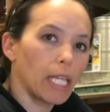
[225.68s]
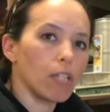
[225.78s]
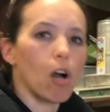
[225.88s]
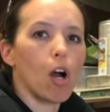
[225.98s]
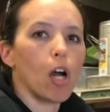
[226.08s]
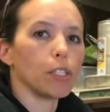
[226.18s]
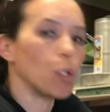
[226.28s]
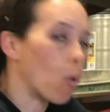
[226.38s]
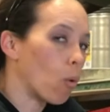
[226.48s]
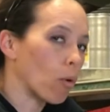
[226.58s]

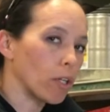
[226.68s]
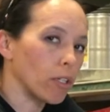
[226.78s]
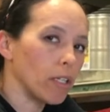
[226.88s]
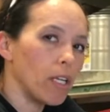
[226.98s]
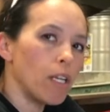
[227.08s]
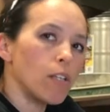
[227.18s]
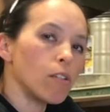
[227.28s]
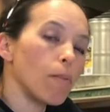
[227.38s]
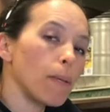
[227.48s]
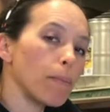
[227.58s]
non-corn.
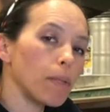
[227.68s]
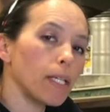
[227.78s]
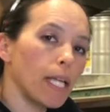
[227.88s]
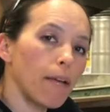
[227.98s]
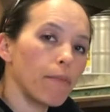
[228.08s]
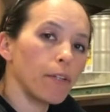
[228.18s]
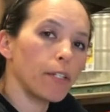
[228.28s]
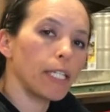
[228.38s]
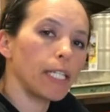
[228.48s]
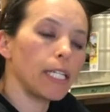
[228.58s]
So people can get
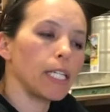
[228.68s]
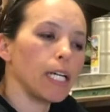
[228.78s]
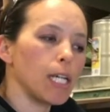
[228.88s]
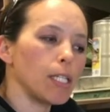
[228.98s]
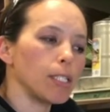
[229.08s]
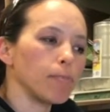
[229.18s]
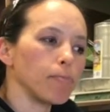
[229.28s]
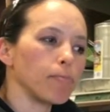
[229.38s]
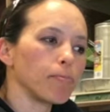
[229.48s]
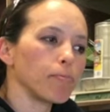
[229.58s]
very
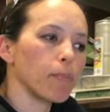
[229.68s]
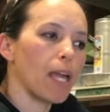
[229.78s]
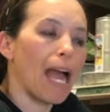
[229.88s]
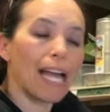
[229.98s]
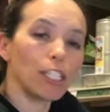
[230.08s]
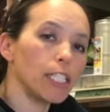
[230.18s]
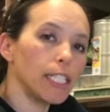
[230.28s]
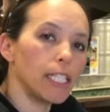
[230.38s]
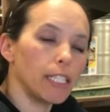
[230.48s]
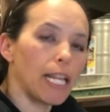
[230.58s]

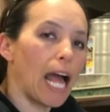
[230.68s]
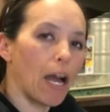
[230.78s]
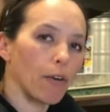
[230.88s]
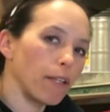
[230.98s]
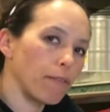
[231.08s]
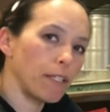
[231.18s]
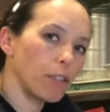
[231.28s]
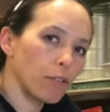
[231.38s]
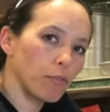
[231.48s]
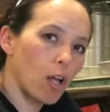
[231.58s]
accurate on how they feed
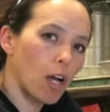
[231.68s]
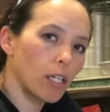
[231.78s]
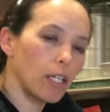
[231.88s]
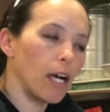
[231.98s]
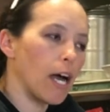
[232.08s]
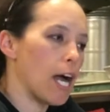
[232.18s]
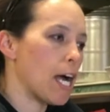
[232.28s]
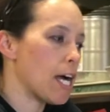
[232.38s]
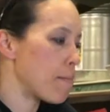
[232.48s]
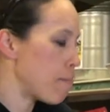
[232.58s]
their flock.
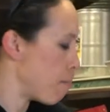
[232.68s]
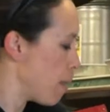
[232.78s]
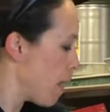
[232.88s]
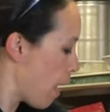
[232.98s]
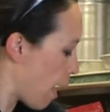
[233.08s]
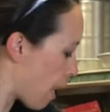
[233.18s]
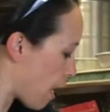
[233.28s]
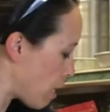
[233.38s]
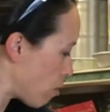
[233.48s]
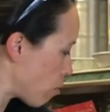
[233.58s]

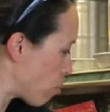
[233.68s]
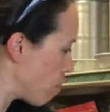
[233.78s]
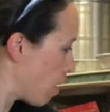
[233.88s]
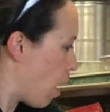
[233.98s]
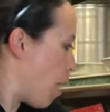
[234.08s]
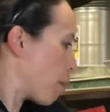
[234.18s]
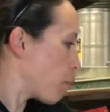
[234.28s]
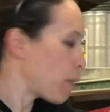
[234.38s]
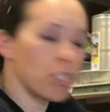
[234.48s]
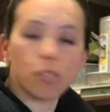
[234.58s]
And
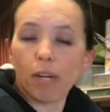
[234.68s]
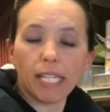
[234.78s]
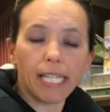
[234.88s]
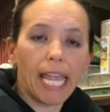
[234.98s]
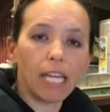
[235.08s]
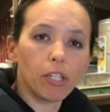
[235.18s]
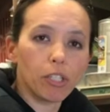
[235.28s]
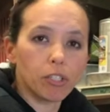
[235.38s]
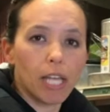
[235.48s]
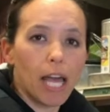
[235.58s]
we just try to
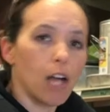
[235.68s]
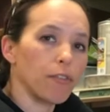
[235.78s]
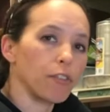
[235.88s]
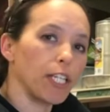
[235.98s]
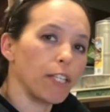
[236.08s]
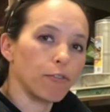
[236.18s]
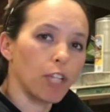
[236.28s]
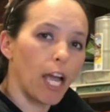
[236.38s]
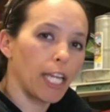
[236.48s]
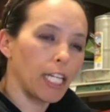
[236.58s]
cater to offering the
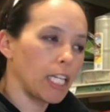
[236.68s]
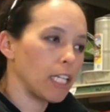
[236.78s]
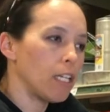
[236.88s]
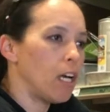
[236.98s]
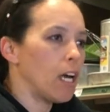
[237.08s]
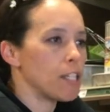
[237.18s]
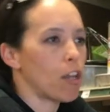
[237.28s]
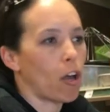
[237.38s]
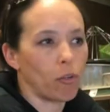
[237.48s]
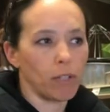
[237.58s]
variety,
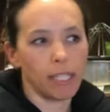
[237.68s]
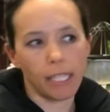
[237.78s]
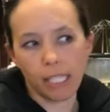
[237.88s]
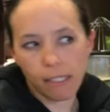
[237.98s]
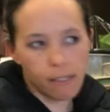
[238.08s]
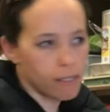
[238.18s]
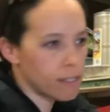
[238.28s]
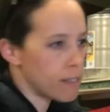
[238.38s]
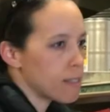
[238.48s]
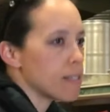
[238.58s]
not only
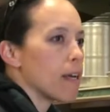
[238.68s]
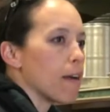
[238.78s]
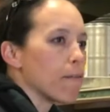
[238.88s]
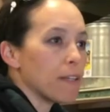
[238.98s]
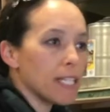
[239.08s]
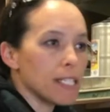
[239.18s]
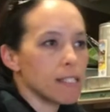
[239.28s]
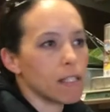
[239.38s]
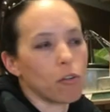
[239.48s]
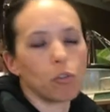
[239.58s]
these
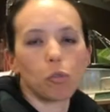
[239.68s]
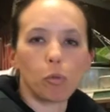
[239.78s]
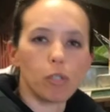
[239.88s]
feeds that are a little more